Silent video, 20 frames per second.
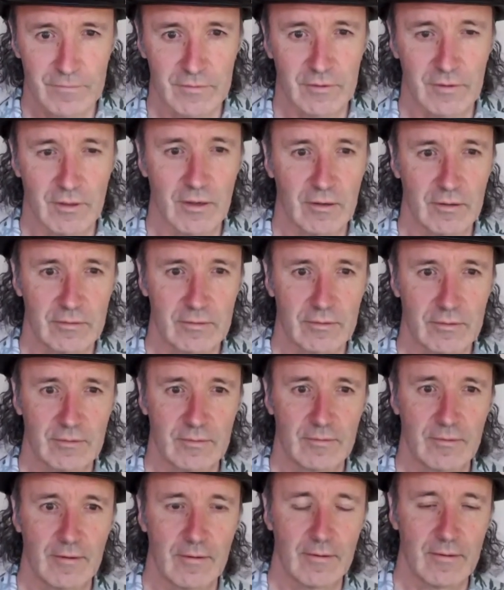God.
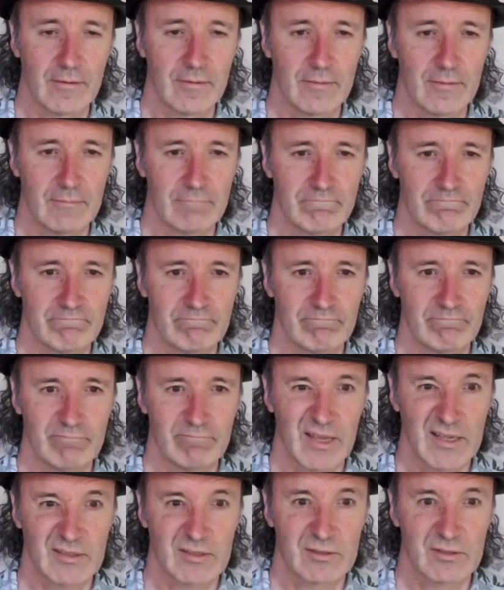
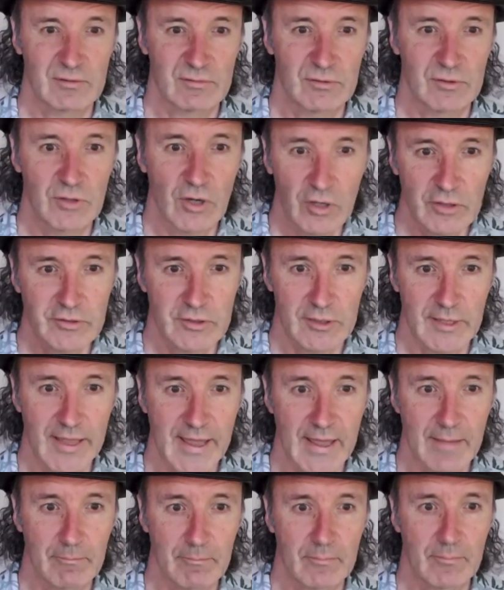That's God's
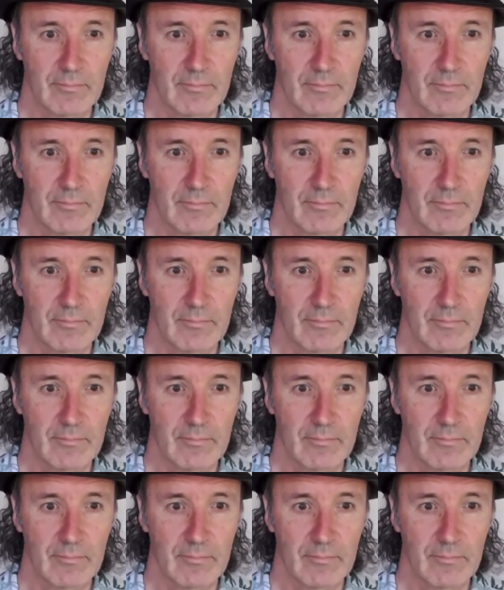lamb.